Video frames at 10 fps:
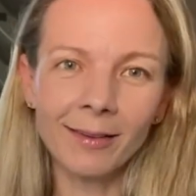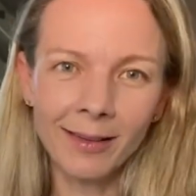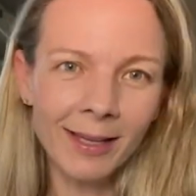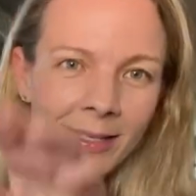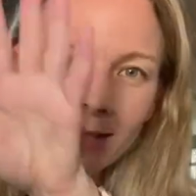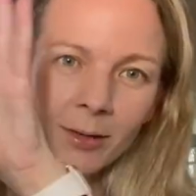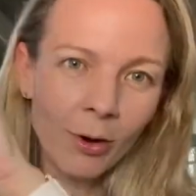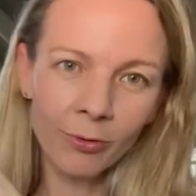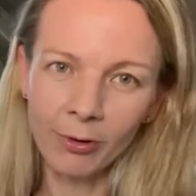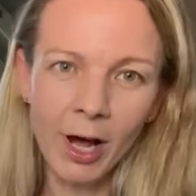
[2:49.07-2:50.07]
there's
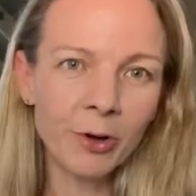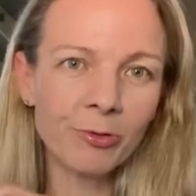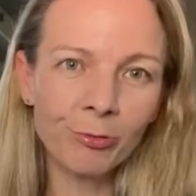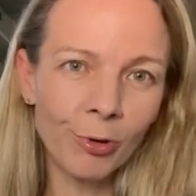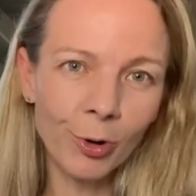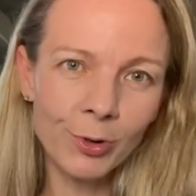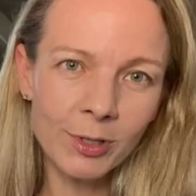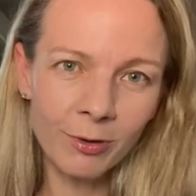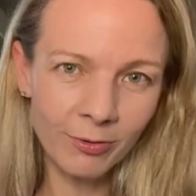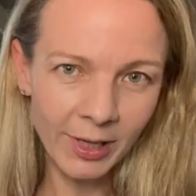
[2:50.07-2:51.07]
over 100 rows
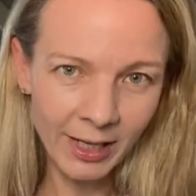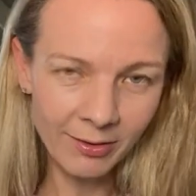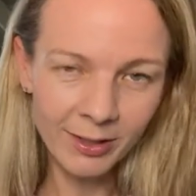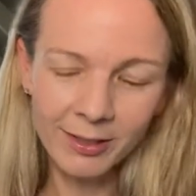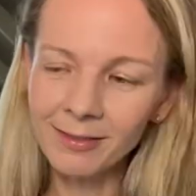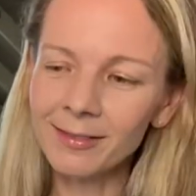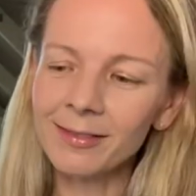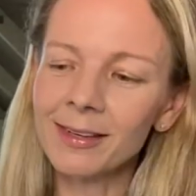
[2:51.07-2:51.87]
of even